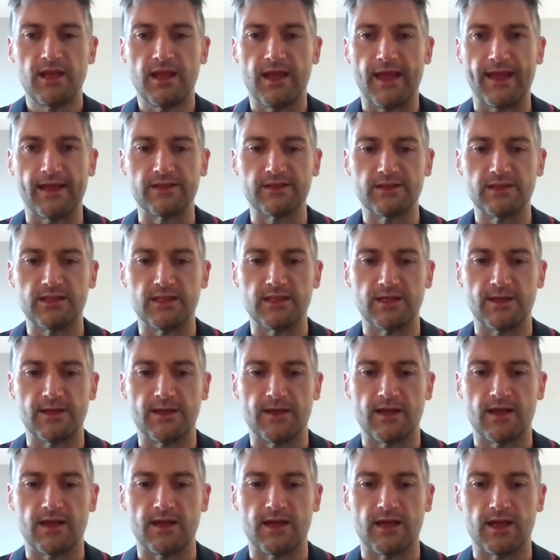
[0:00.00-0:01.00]
And
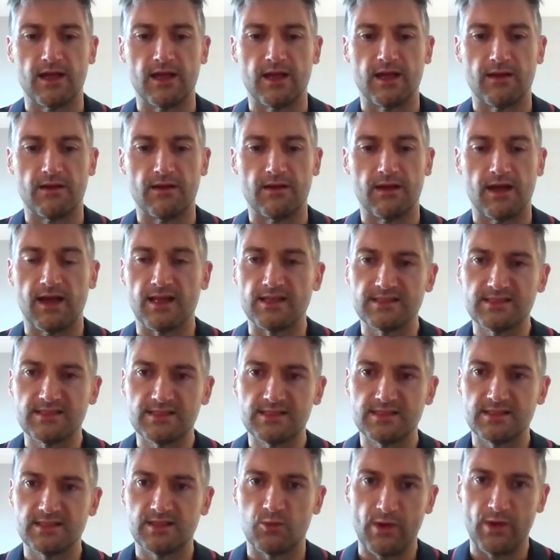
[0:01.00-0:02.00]

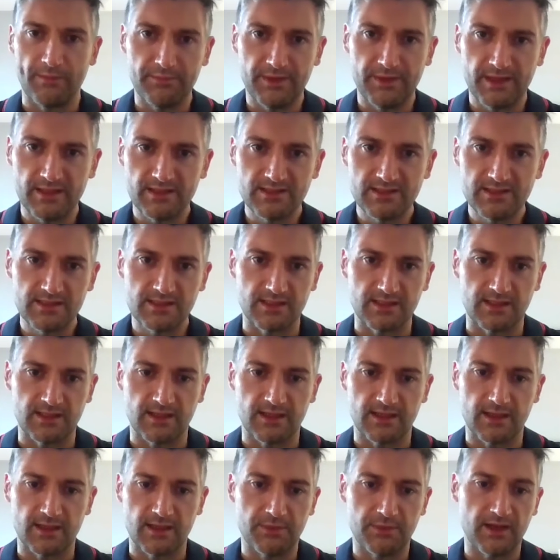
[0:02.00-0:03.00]
us,
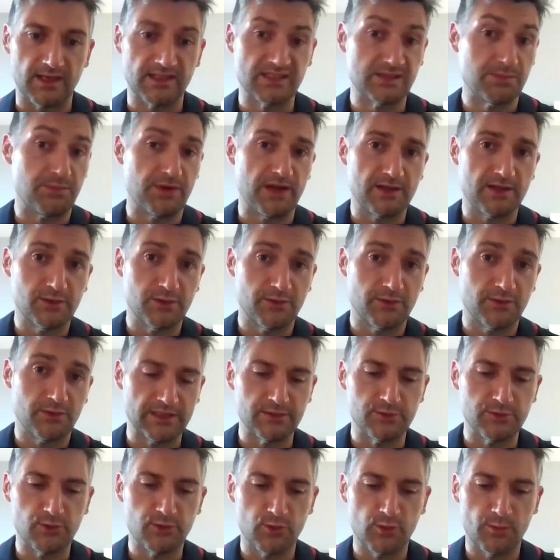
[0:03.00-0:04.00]
WebBeds, as part of
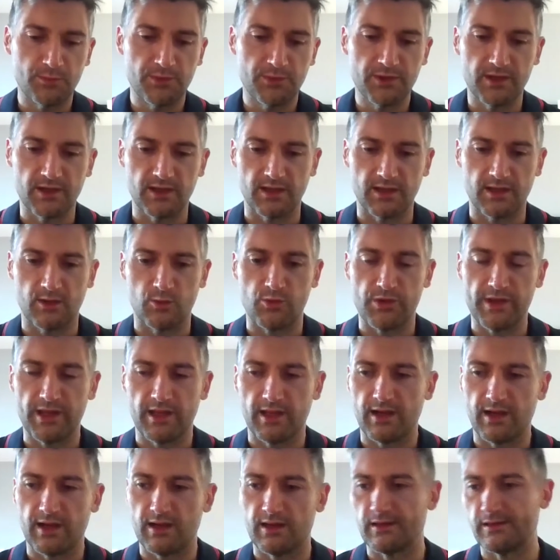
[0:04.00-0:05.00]
that group,
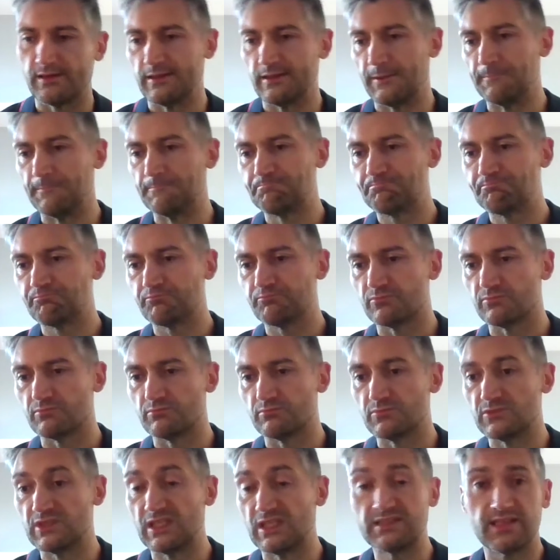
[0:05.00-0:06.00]
we are
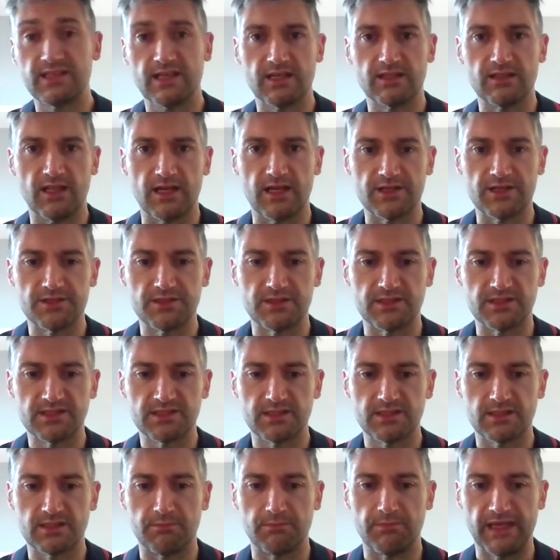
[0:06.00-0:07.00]
the second
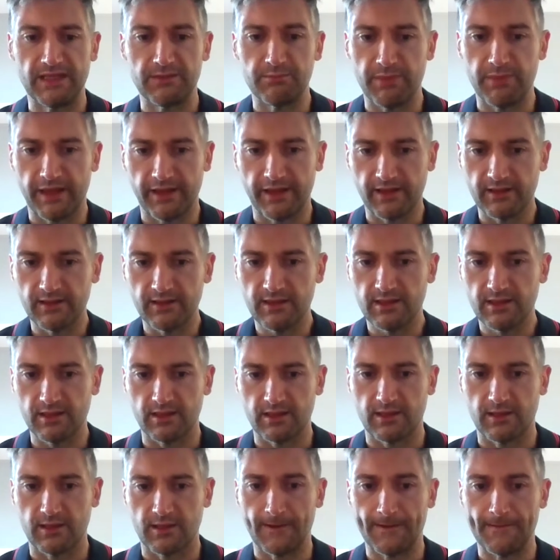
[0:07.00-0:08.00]
largest bed bank
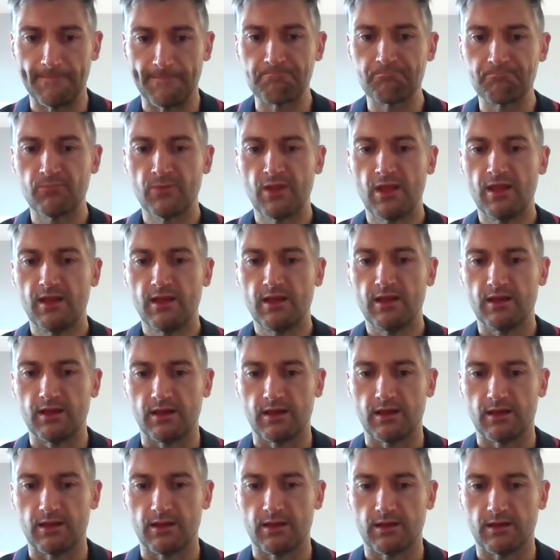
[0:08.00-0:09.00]

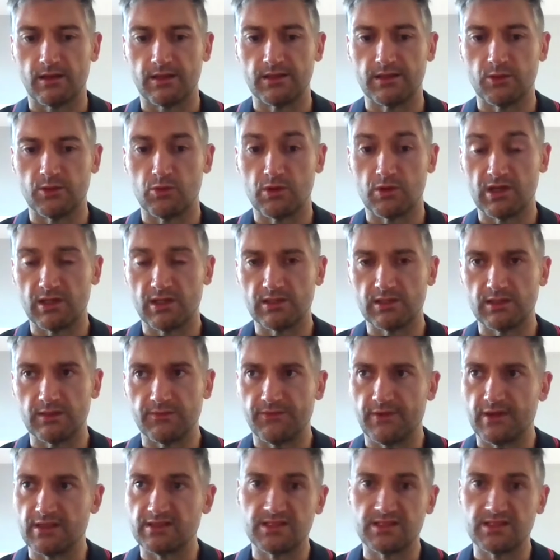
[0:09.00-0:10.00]
in the world, the
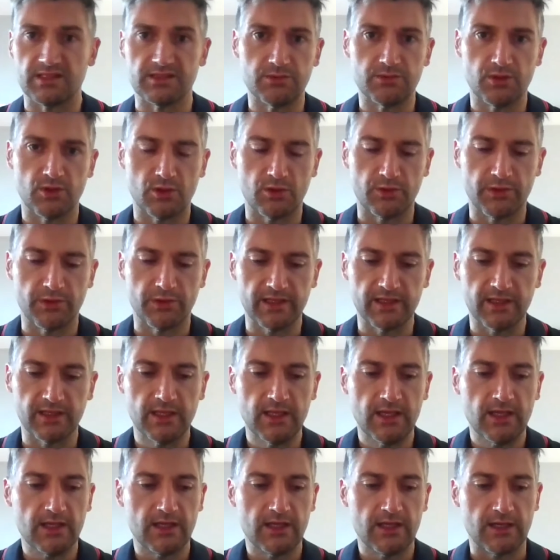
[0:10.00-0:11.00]
fastest growing,
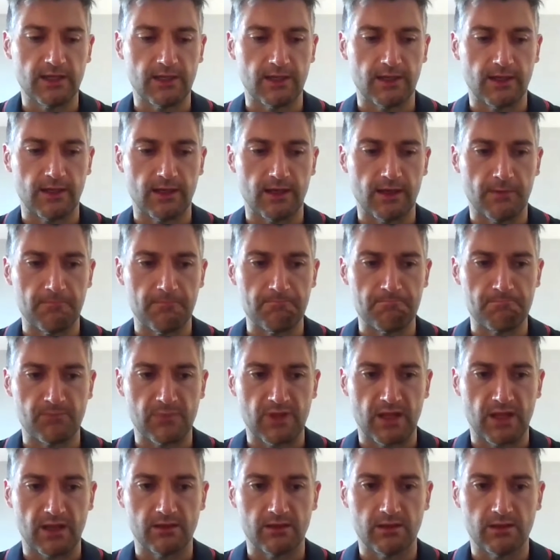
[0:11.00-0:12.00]

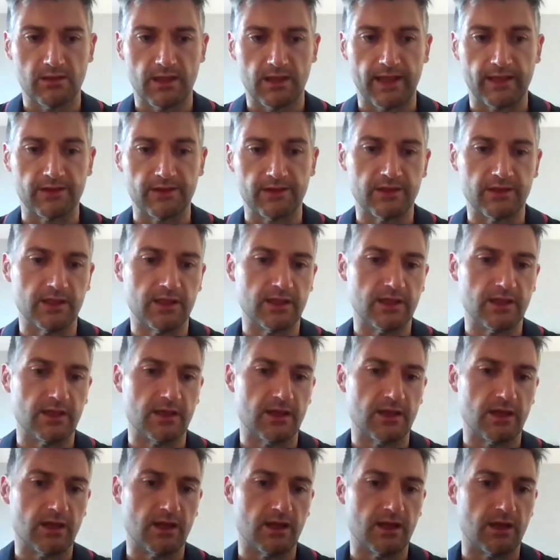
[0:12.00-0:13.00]
and
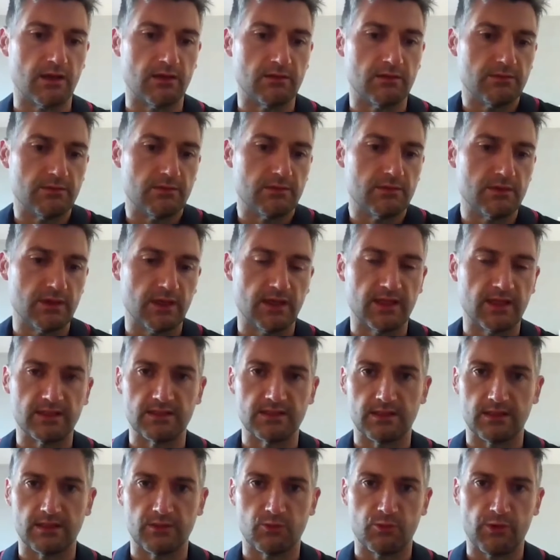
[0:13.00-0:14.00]

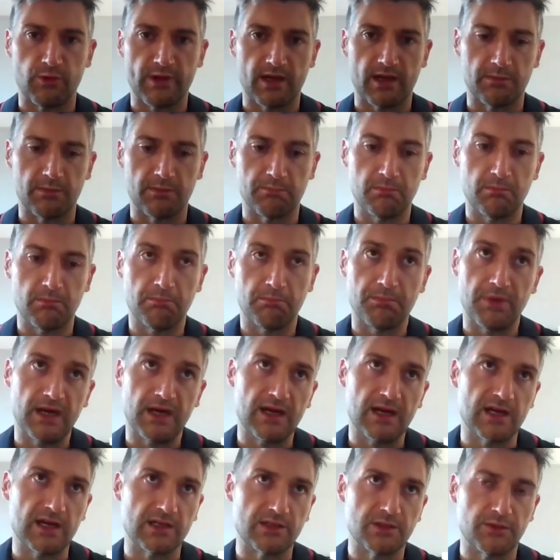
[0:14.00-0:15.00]
we are
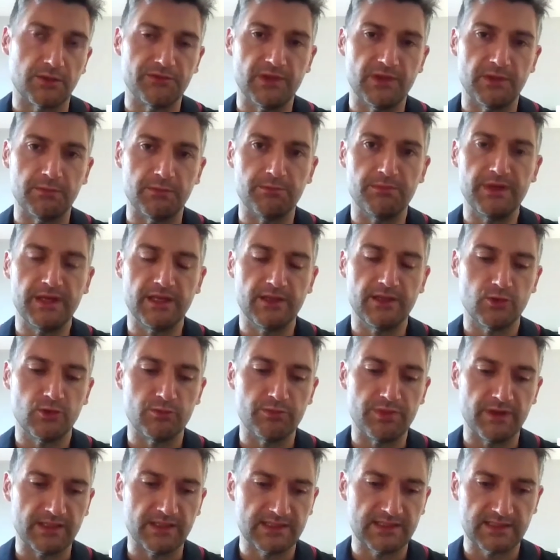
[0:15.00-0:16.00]
part of the
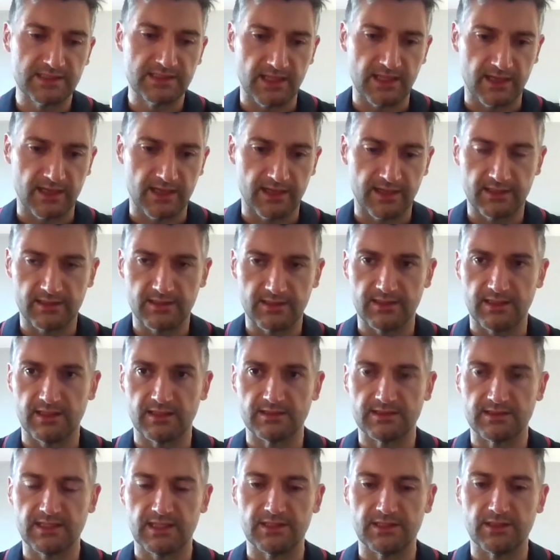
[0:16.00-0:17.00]
B2B side
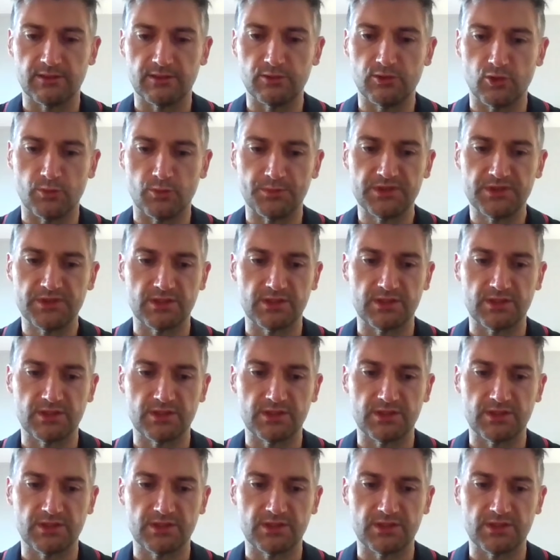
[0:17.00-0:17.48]
inside the group.